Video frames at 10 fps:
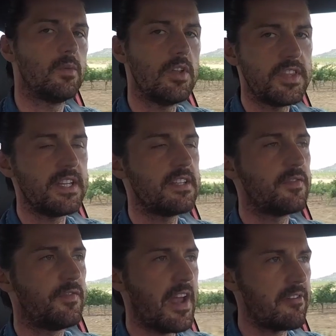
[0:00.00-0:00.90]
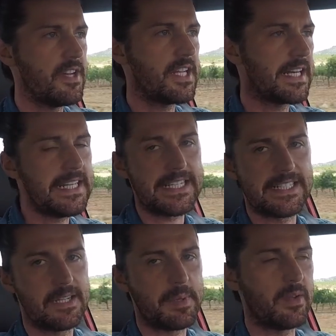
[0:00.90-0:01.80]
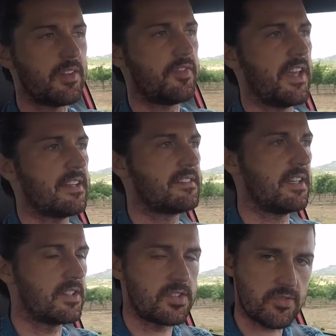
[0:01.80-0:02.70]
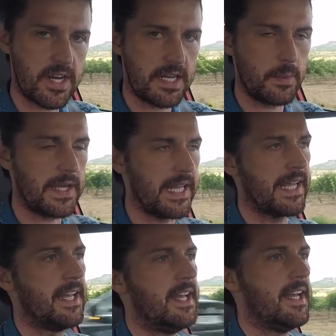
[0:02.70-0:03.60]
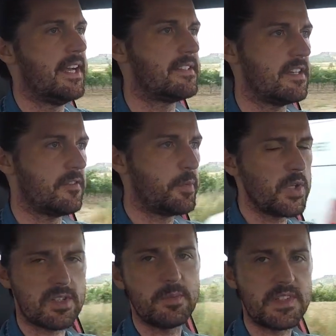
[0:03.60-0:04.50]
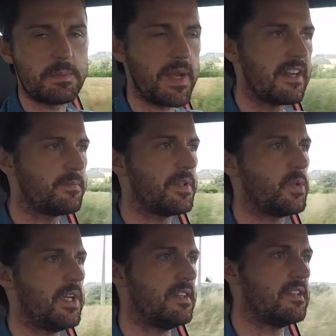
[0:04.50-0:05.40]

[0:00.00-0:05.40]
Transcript: one thing that's very clear about the Fiesta straight away is that they've put some space between the